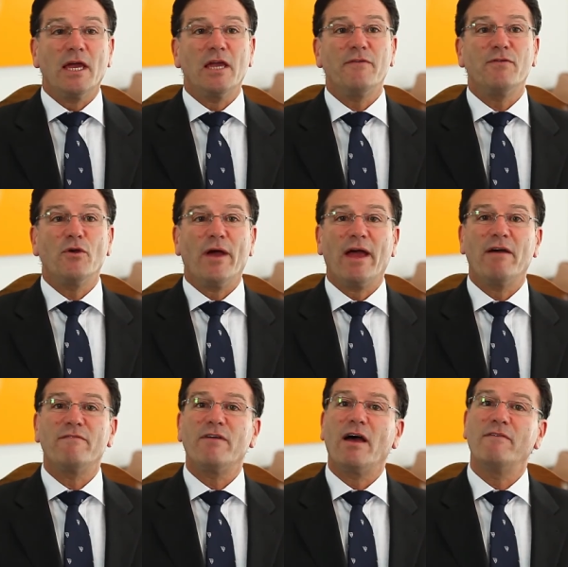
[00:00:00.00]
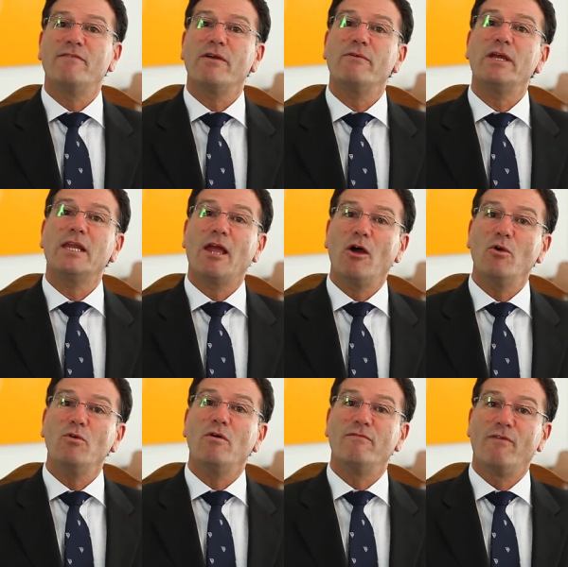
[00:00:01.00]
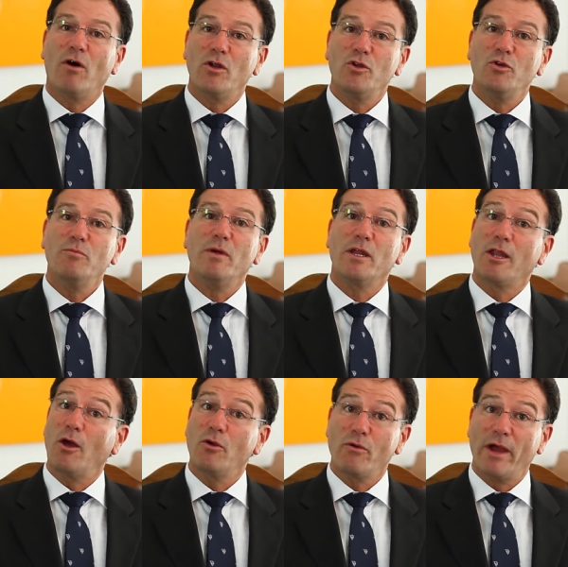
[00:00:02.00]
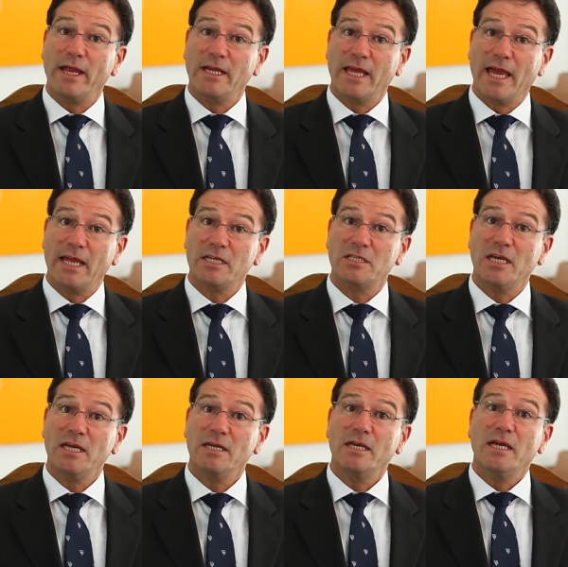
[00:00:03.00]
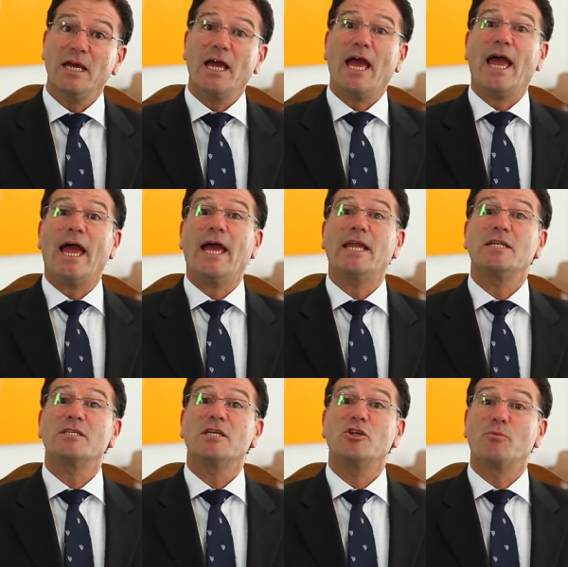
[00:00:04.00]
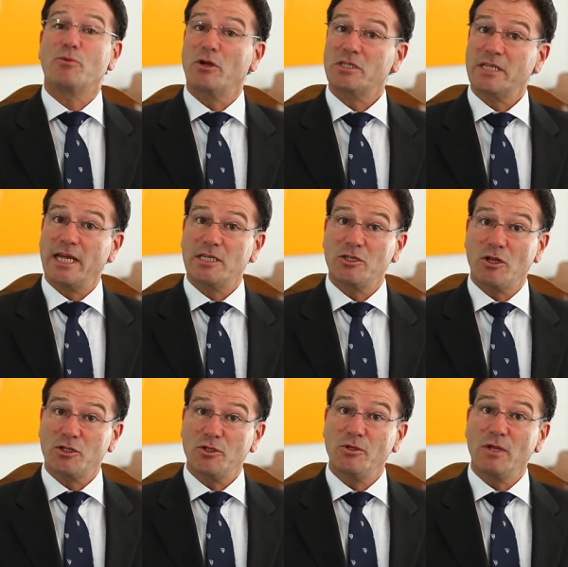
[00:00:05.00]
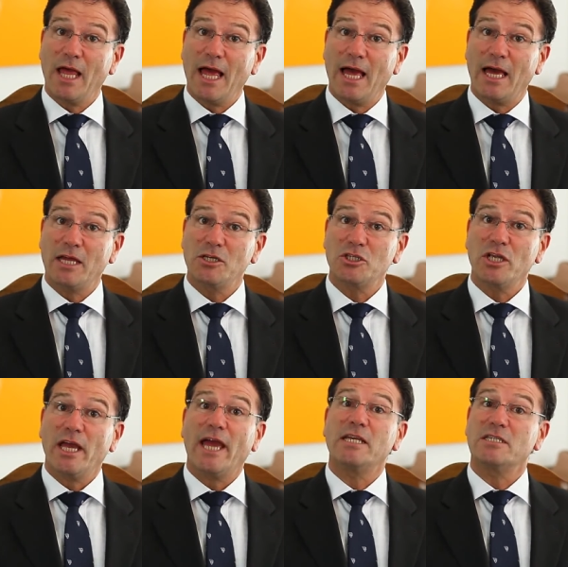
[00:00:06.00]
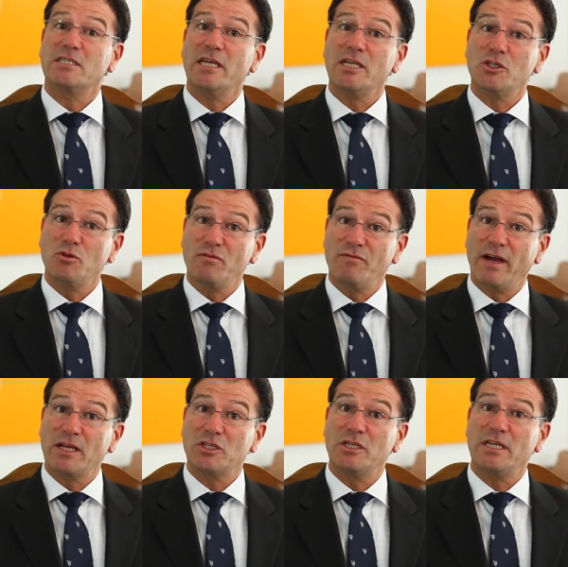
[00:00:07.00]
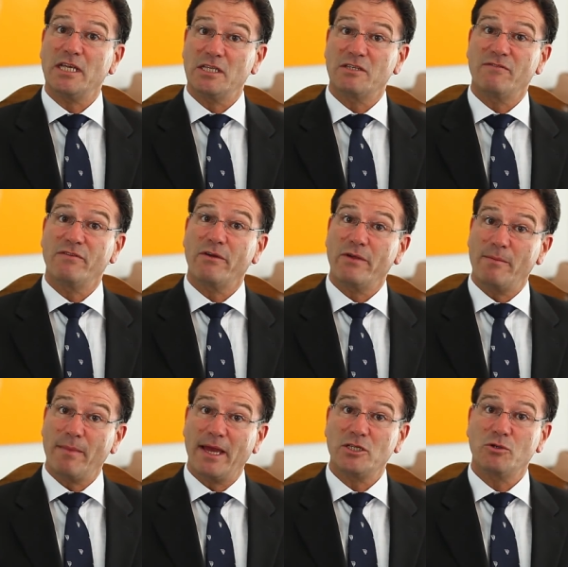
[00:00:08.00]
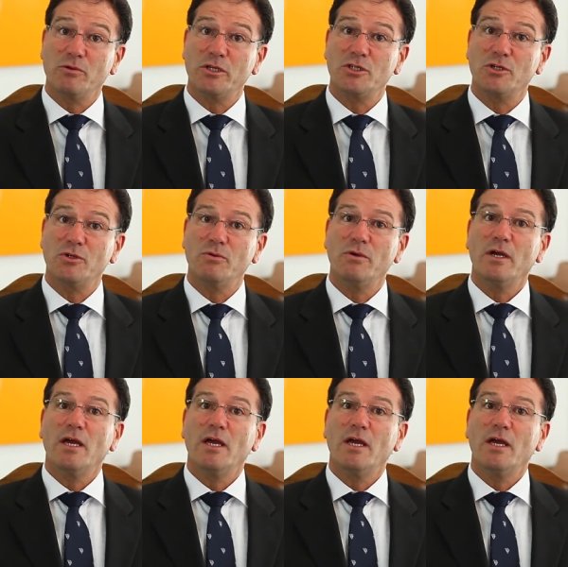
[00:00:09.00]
If you have a very low volume, low grade cancer, and your prostate's not too large, and sexual function is a very major issue,